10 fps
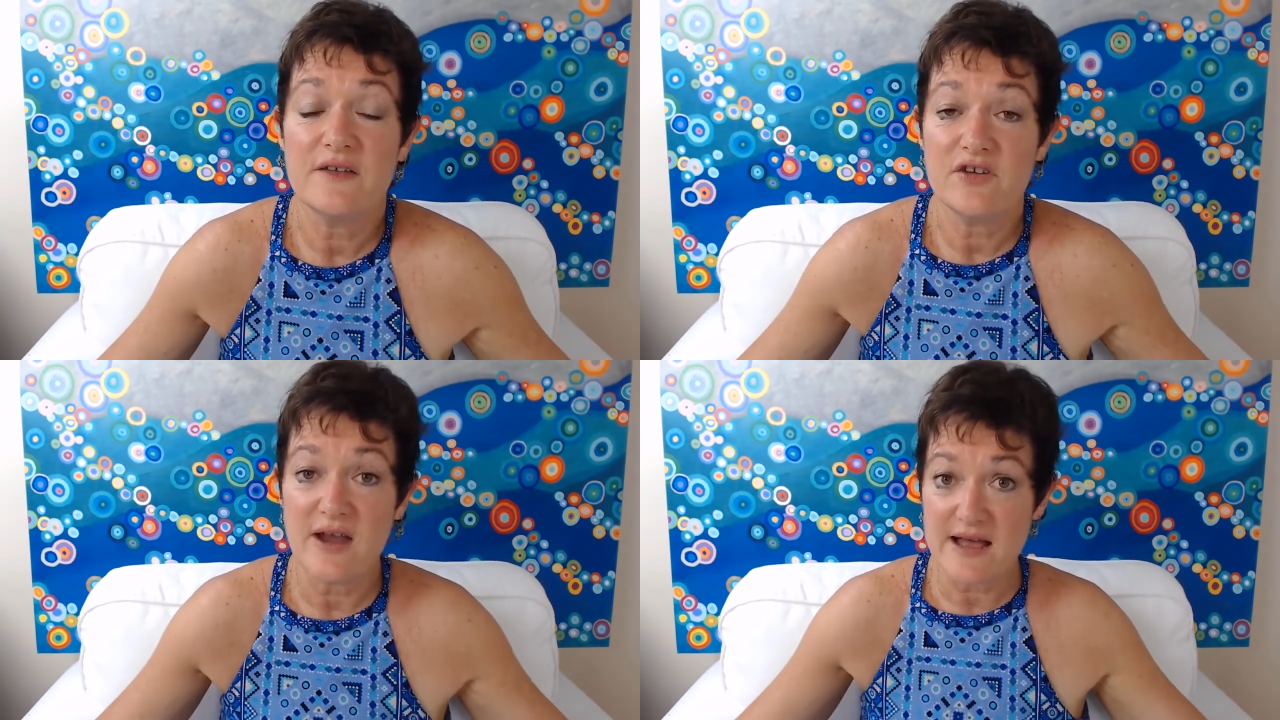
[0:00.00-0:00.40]

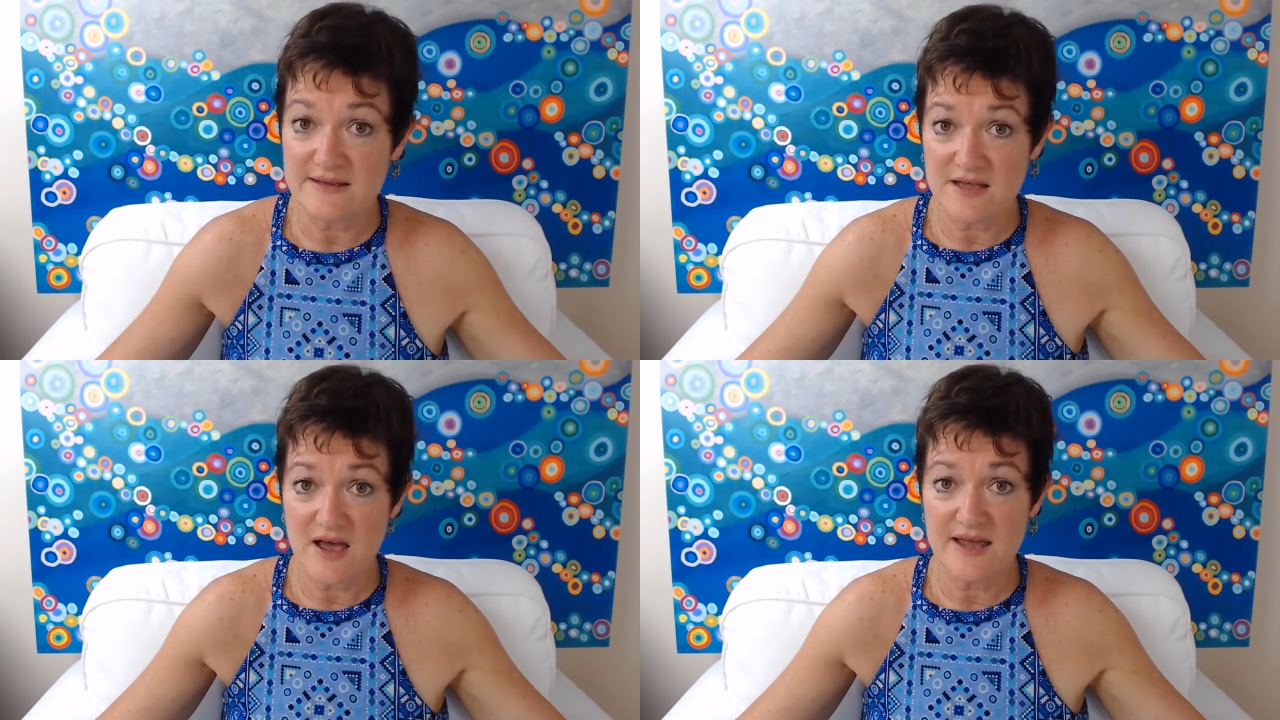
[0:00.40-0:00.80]
If you're
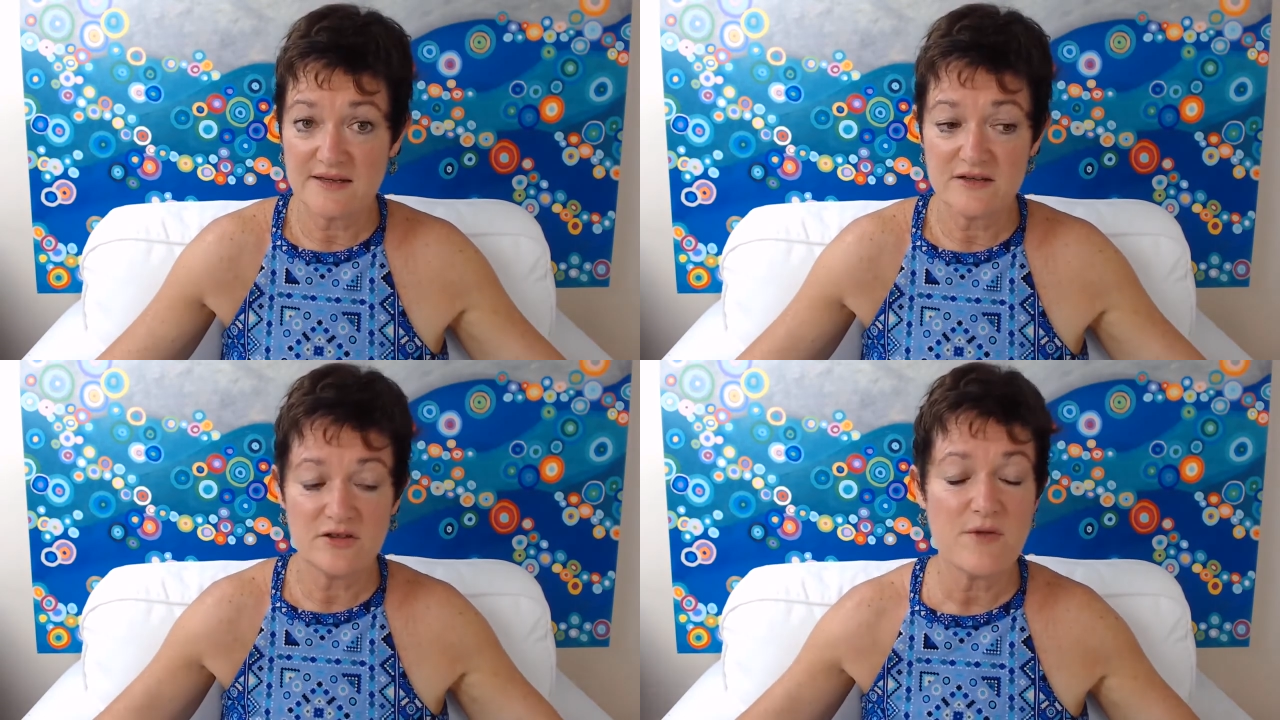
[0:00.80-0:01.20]
outside,
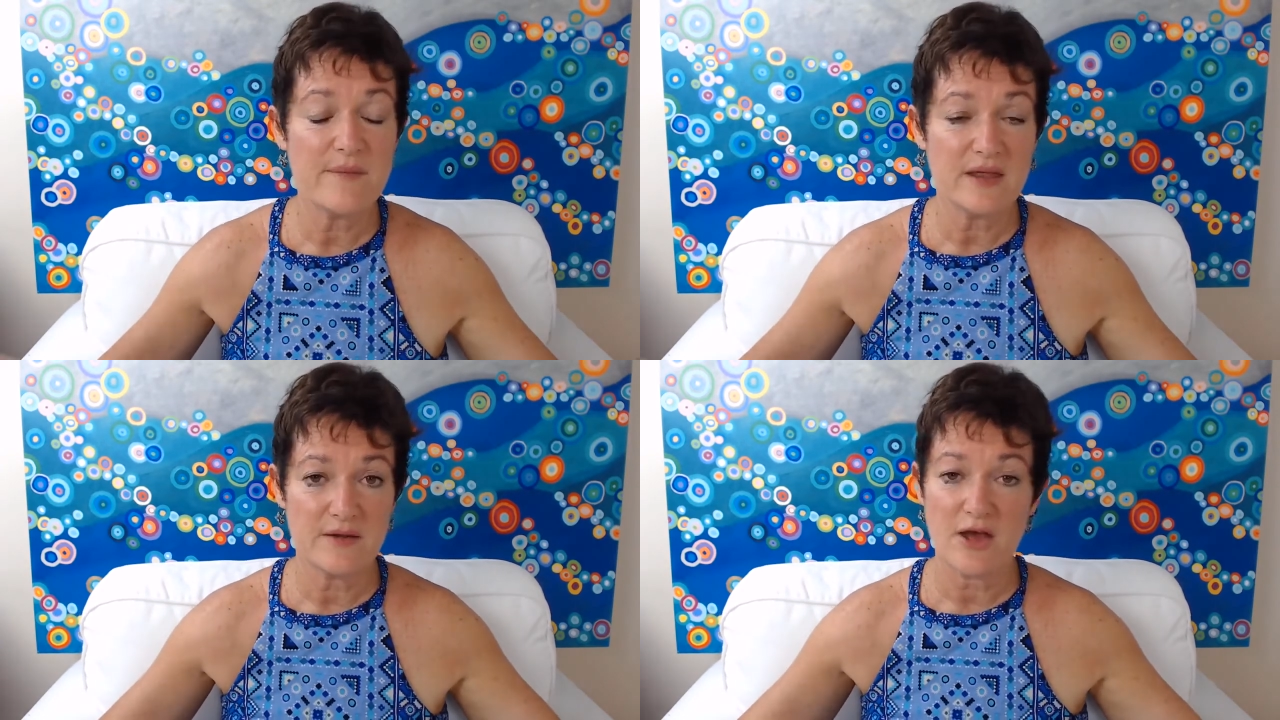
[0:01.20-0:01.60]
you might
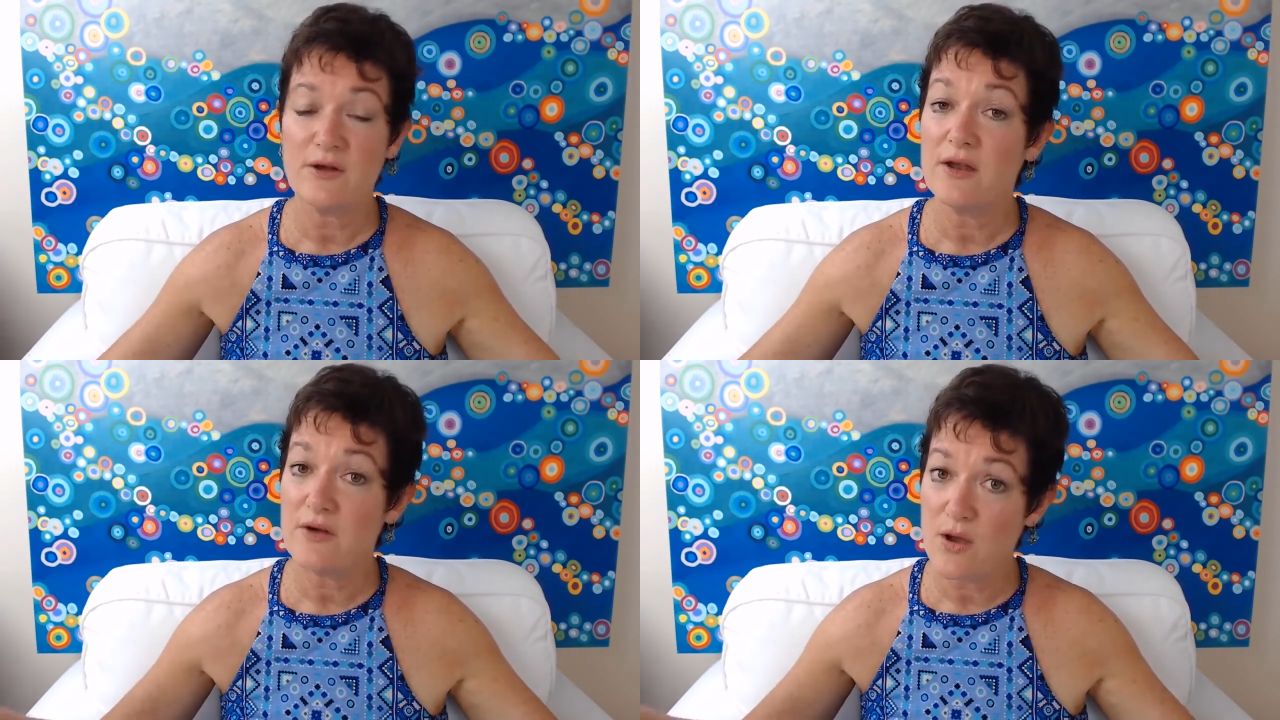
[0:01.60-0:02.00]
be able to go
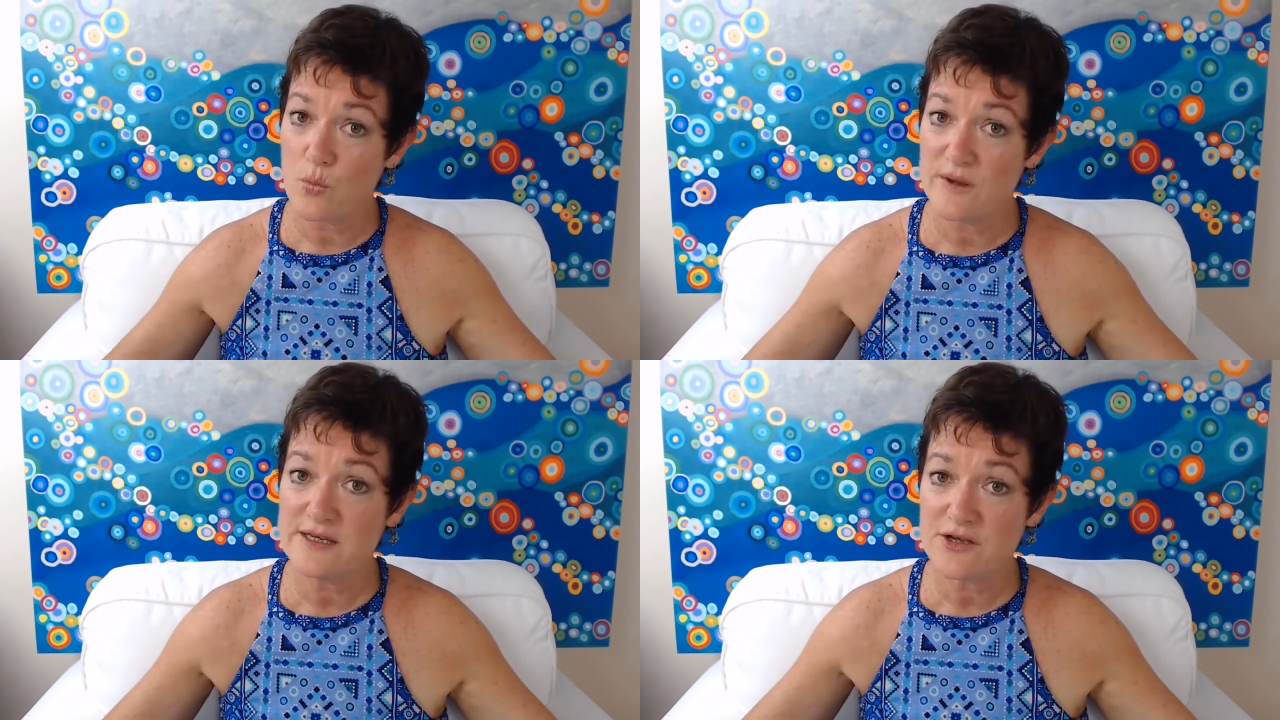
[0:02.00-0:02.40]
near a
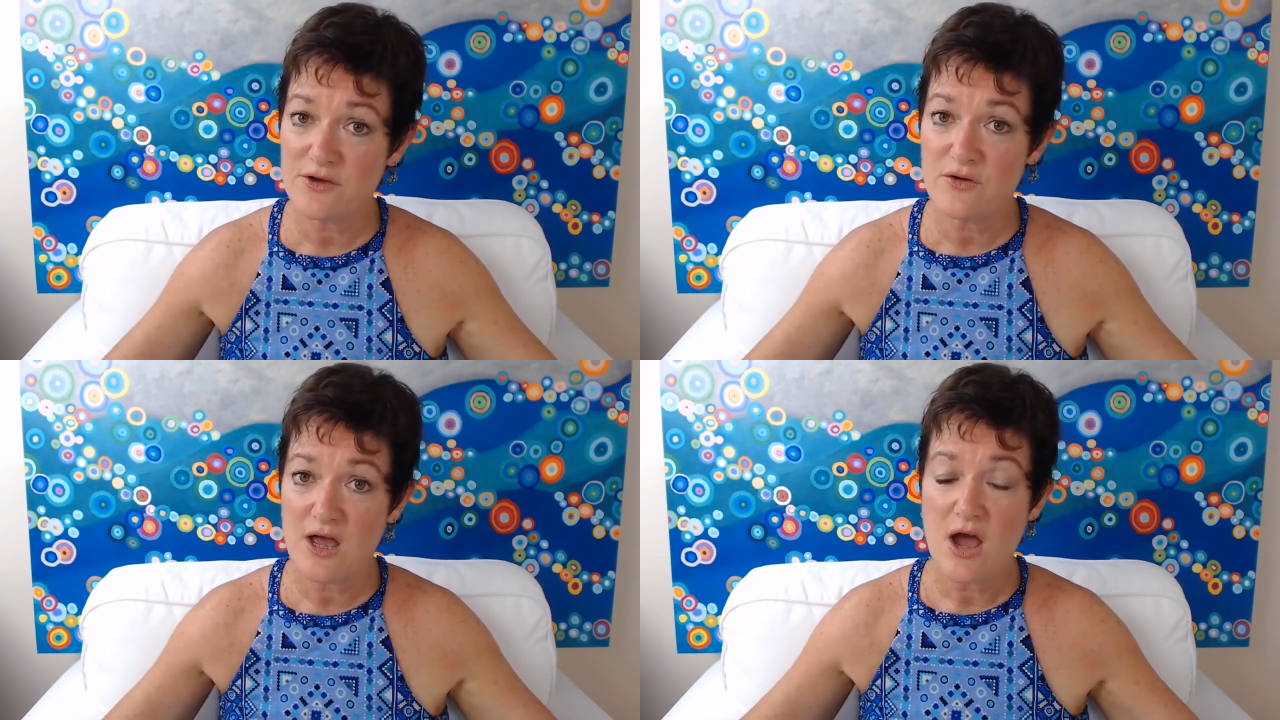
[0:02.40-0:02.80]
window,